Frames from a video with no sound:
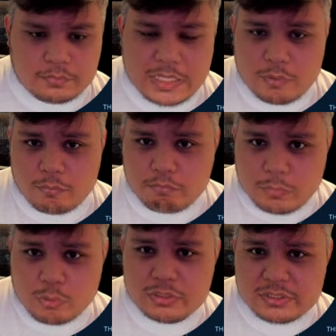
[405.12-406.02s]
Now,
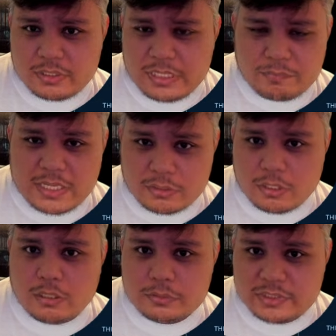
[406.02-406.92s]
most, if not
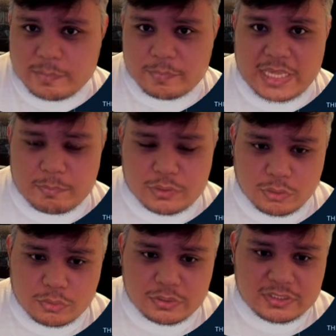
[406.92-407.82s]
all Steam games use